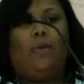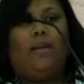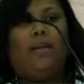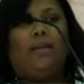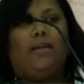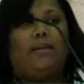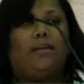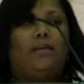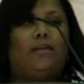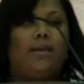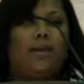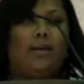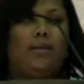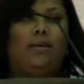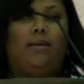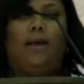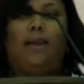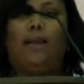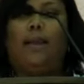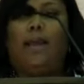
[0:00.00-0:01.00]
We need to seek
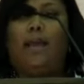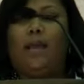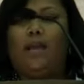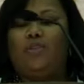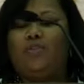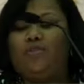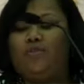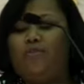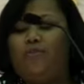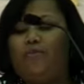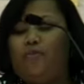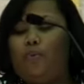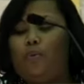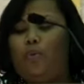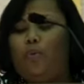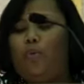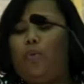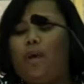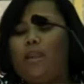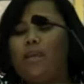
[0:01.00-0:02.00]
an answer
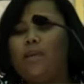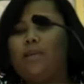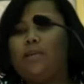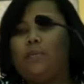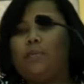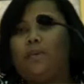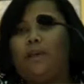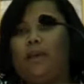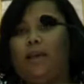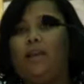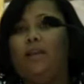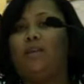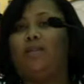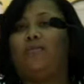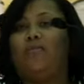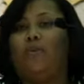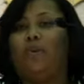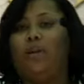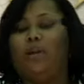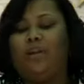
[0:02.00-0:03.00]
for what his plan
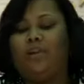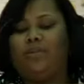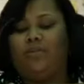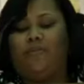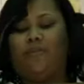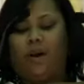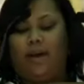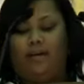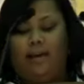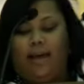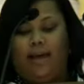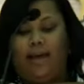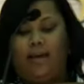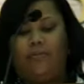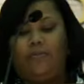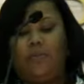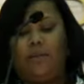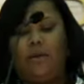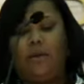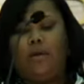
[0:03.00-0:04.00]
is for each of our
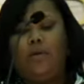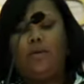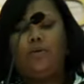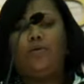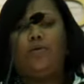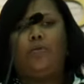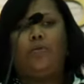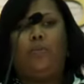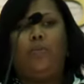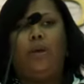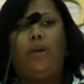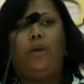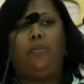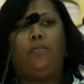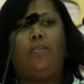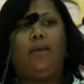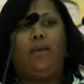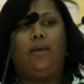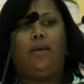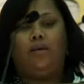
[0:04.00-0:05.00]
lives so that we
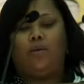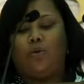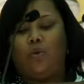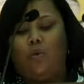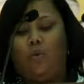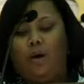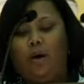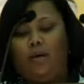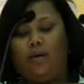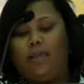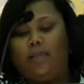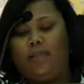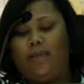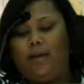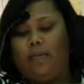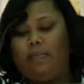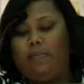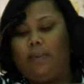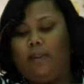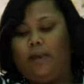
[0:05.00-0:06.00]
can begin to walk in
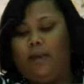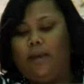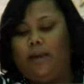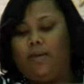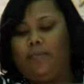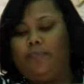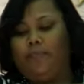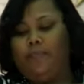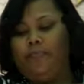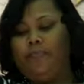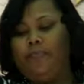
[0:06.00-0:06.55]
that plan.